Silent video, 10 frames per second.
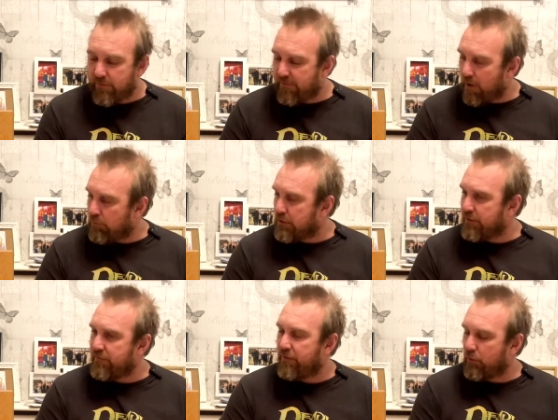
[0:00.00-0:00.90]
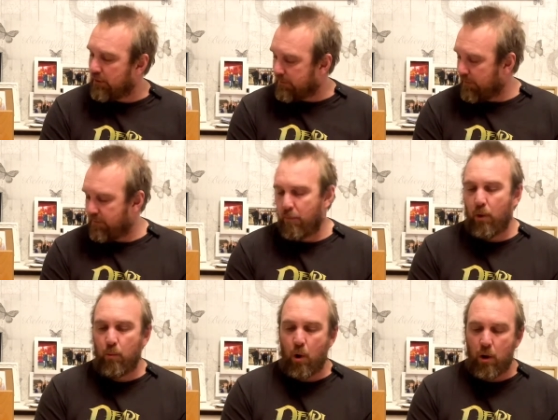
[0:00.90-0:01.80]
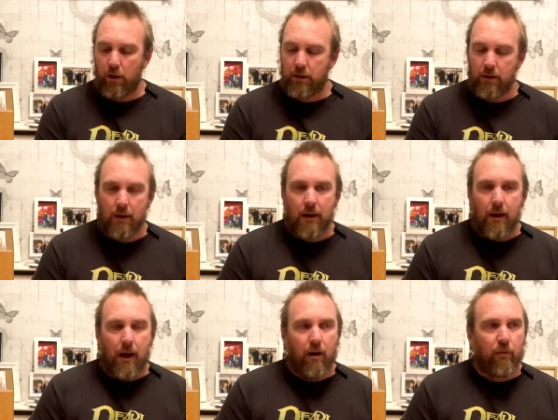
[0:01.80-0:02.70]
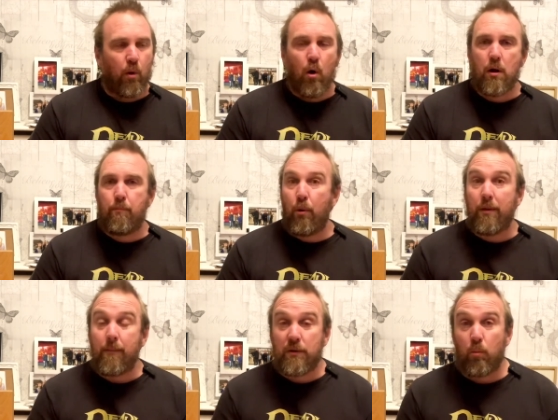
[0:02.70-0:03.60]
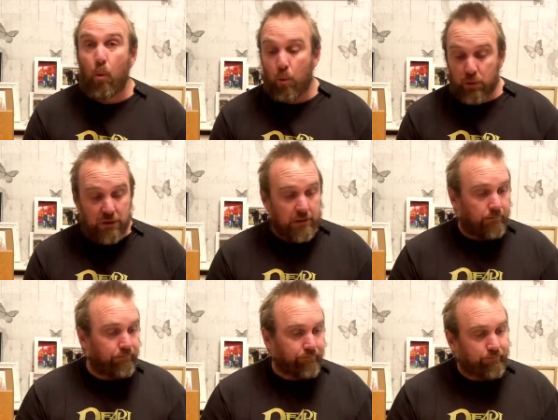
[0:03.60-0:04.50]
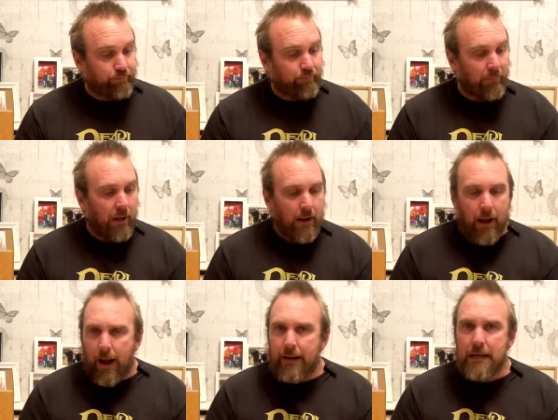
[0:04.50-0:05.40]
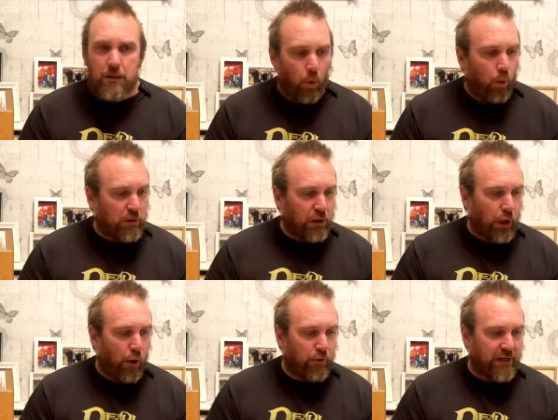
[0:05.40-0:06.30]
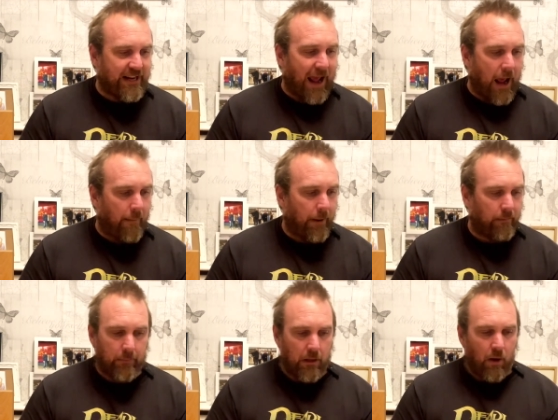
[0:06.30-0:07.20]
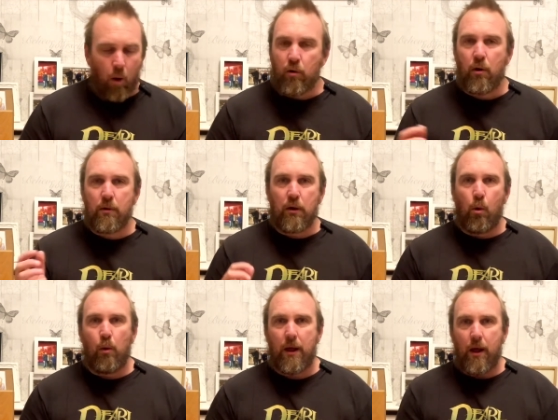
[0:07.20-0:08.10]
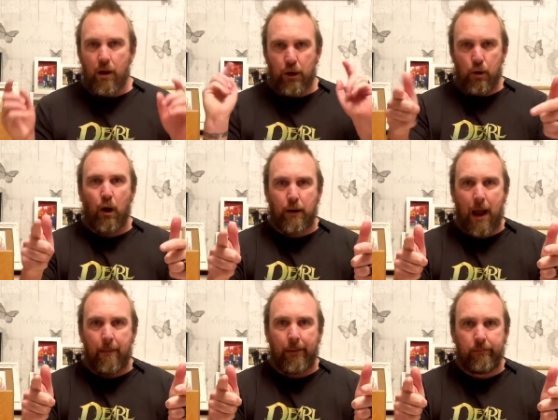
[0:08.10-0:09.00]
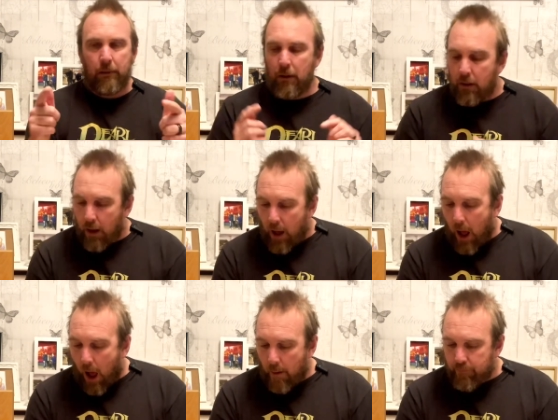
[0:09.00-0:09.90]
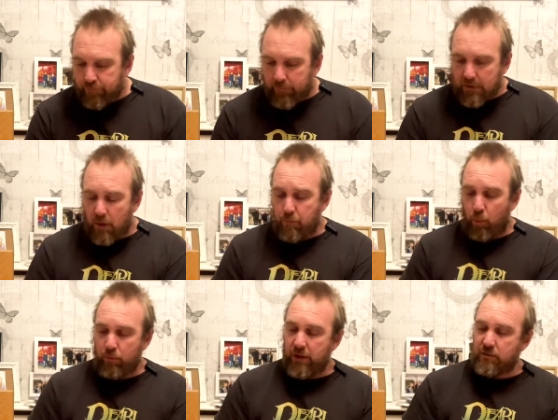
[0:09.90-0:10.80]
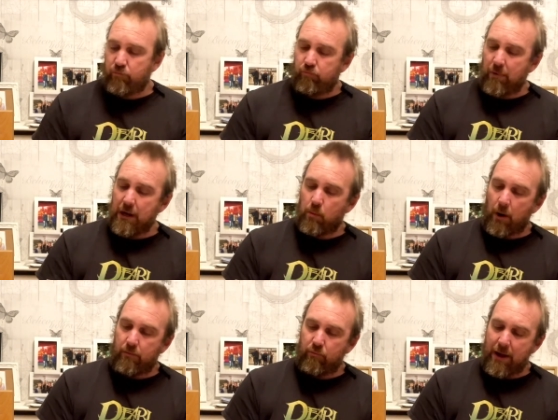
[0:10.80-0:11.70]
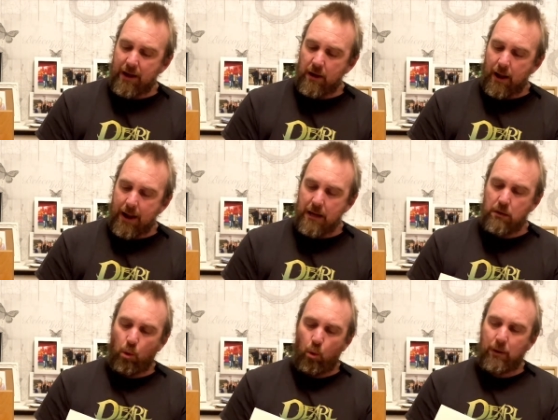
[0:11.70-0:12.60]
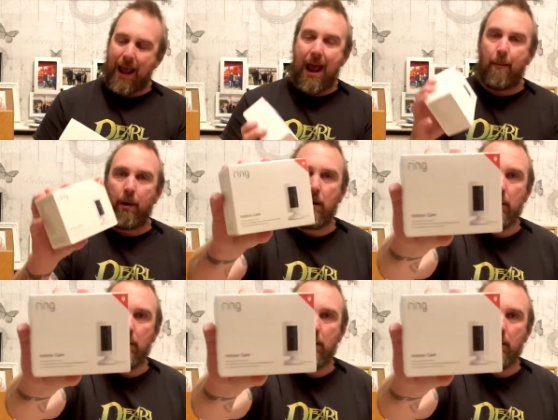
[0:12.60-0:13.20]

vouchers for Christmas from my work, and I thought I could put them towards an indoor security cam, or I'm going to call it Hugo Cam. So I bought this Ring one, Ring Indoor Cam,